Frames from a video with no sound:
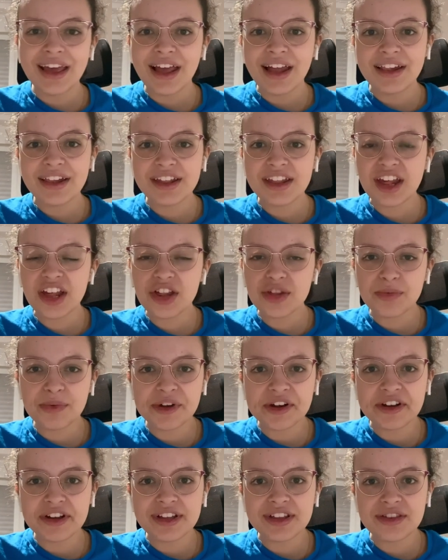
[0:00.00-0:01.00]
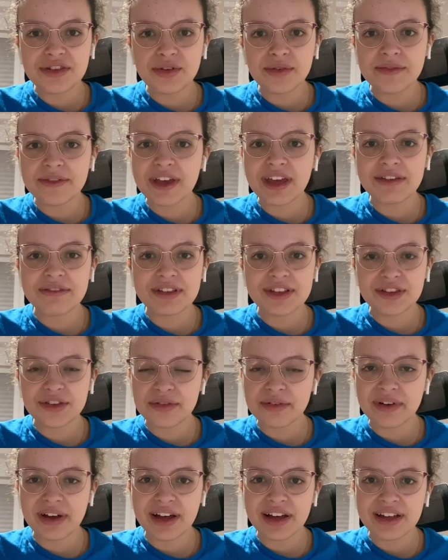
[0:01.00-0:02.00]
This experience you've given
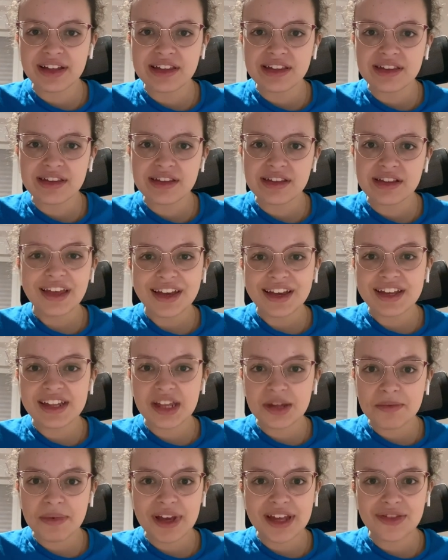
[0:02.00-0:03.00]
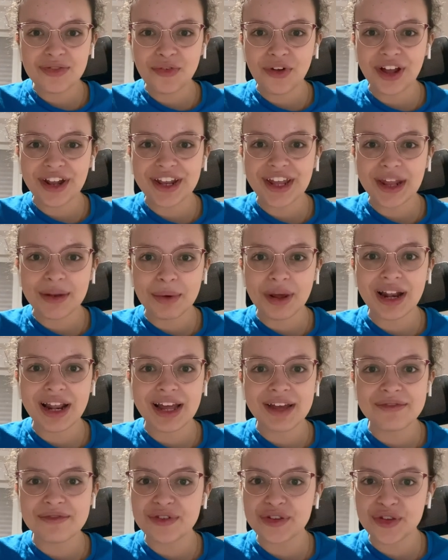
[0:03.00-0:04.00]
to us is the best one in my
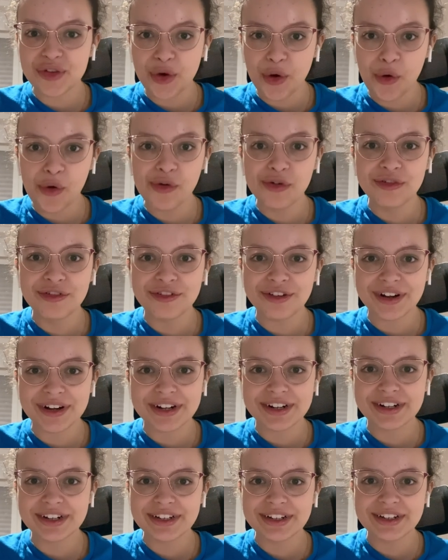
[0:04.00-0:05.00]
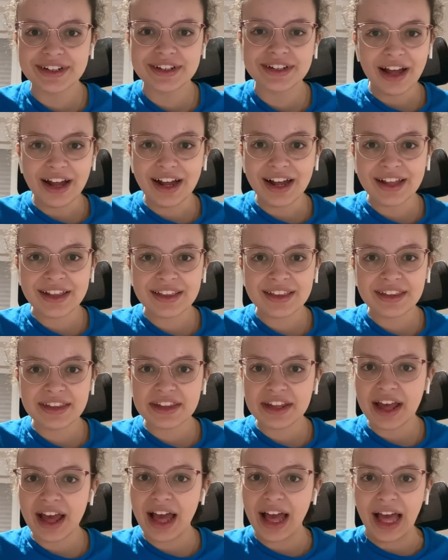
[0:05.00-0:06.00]
life so far, and
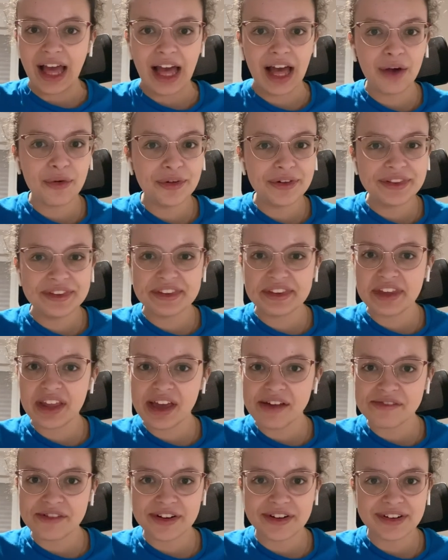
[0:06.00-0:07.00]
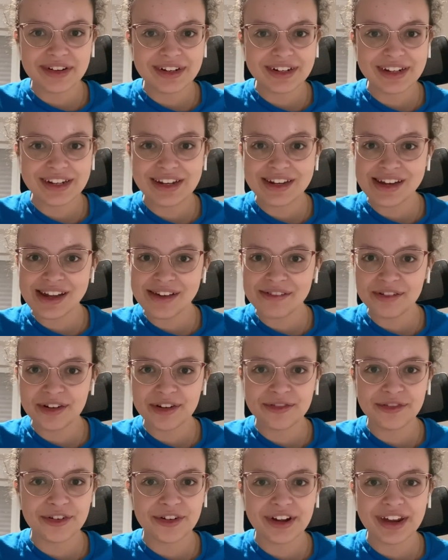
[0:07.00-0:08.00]
I will never, never
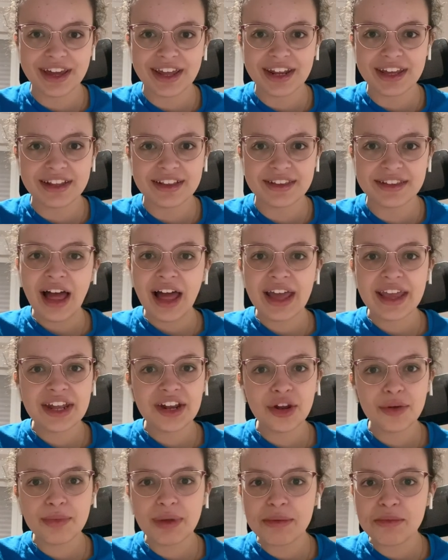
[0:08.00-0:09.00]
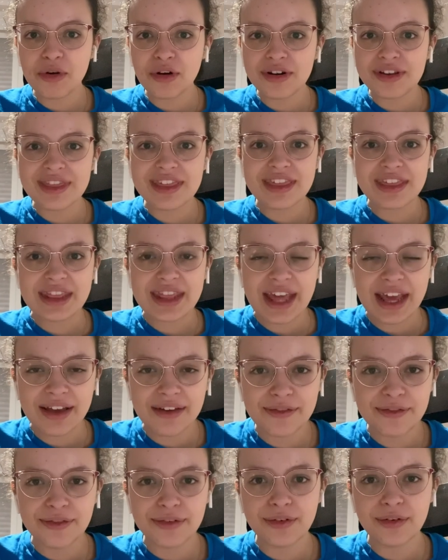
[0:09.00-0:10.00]
forget it. I cannot be more
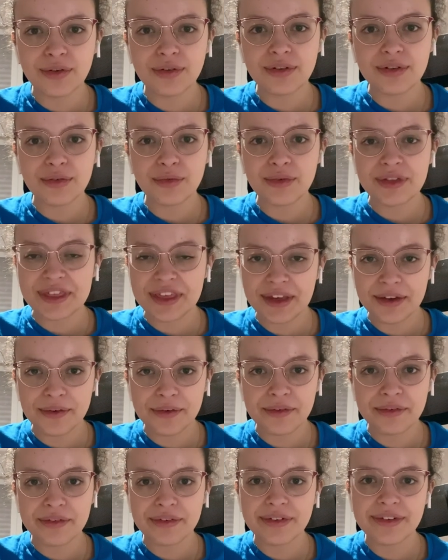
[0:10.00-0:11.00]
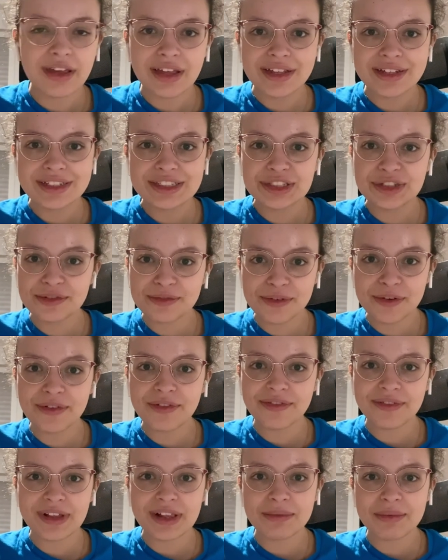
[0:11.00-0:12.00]
thankful with you. You
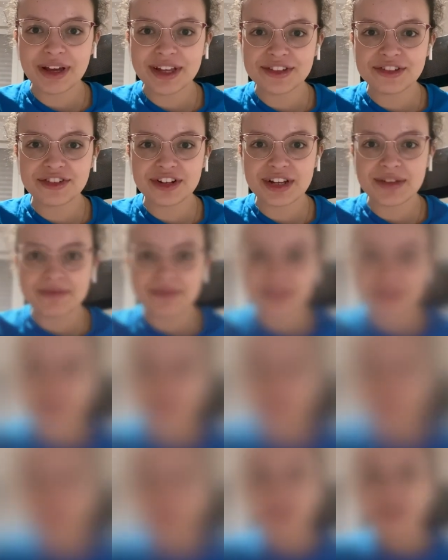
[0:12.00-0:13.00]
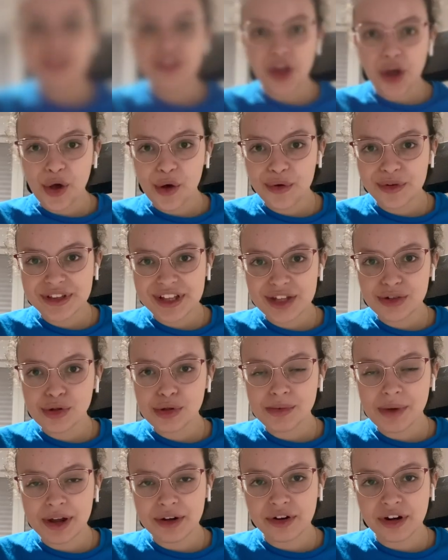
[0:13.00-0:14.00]
fulfill my dreams. So, this was
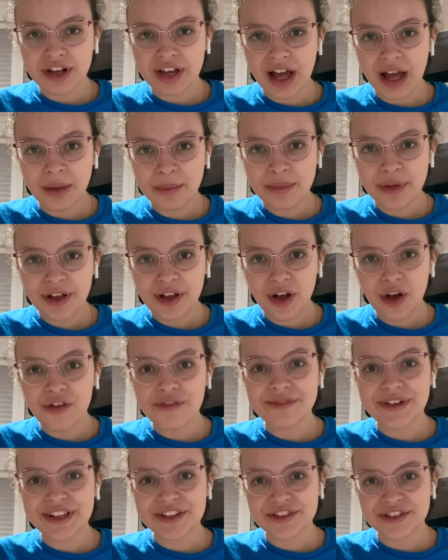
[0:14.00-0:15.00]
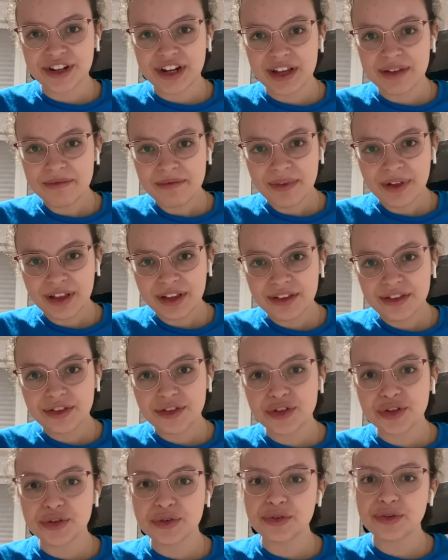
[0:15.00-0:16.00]
my recap of my trip
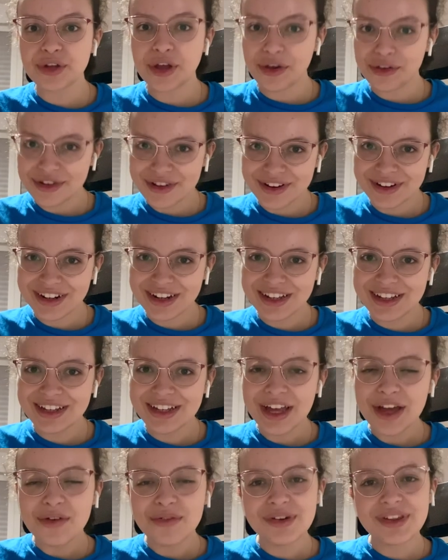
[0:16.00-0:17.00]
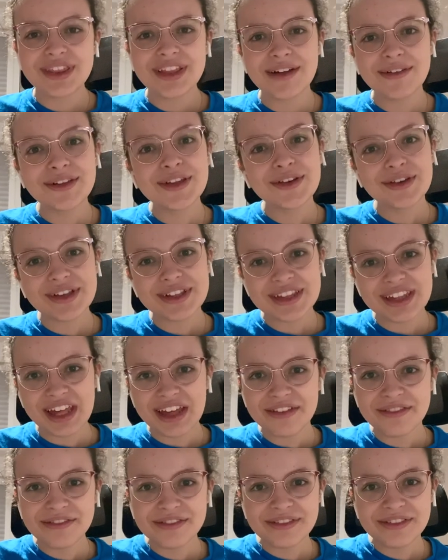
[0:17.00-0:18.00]
to New York with
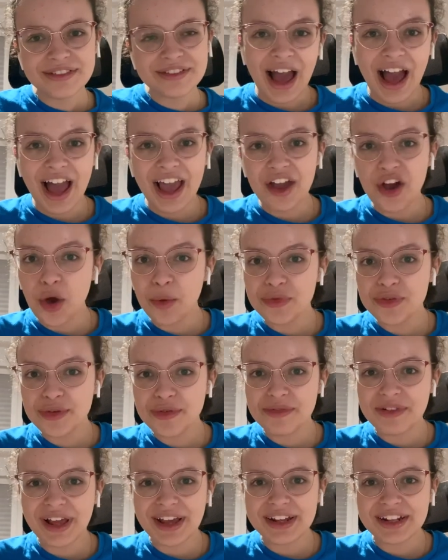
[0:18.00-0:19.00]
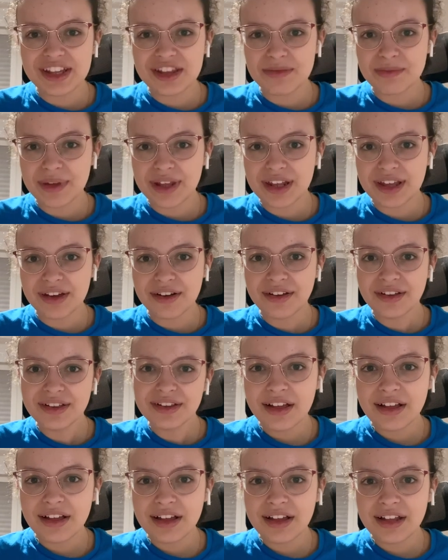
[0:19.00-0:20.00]
WSF I hope you've liked this video.
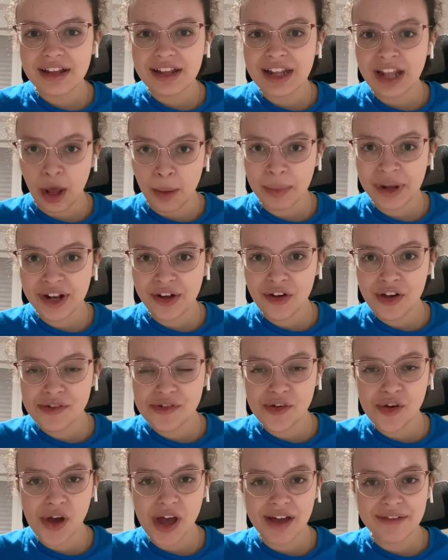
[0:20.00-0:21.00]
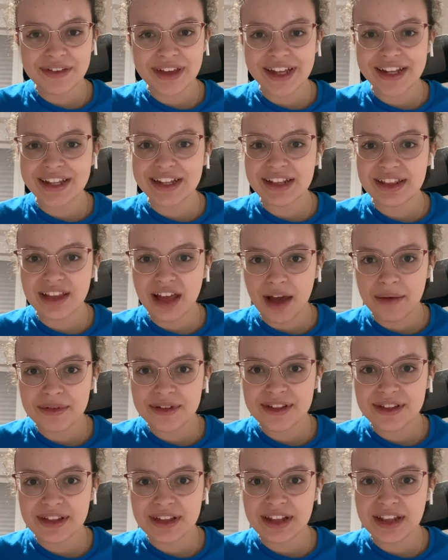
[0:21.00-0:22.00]
Let me know if you have any
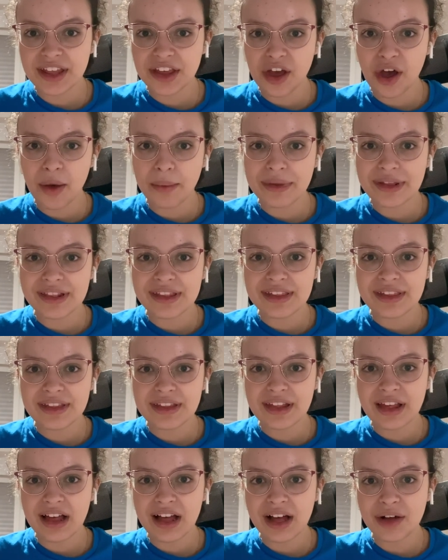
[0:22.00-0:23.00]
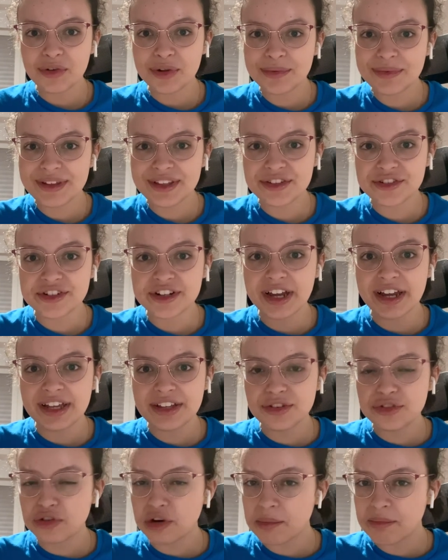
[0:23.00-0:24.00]
doubts in the comments. I will be trying
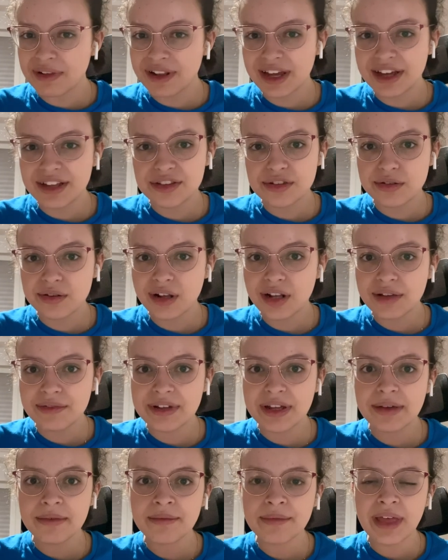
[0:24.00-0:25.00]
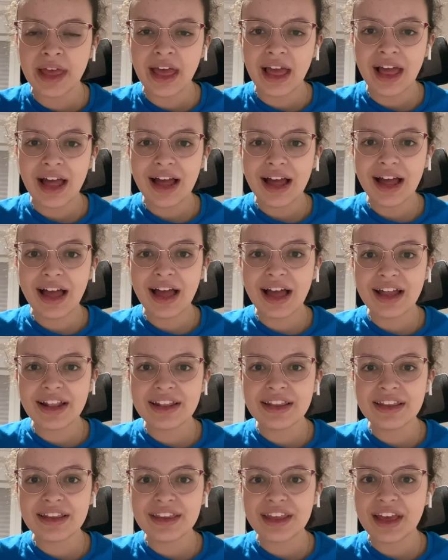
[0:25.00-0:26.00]
to reply to all of them.
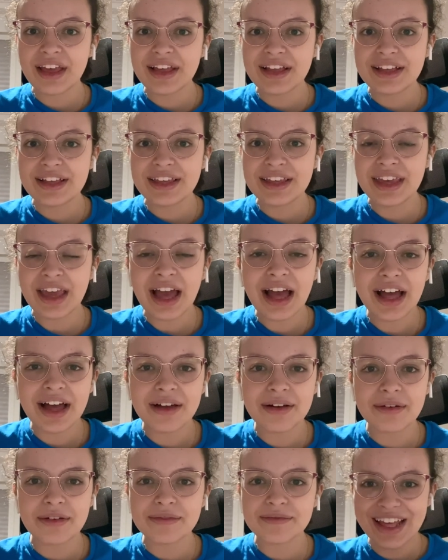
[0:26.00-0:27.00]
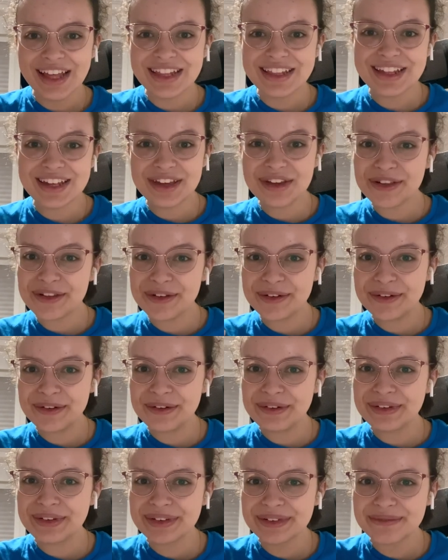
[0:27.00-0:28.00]
And yeah, see you
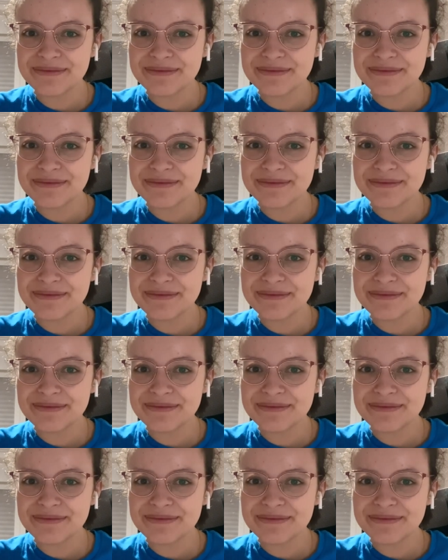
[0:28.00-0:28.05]
soon!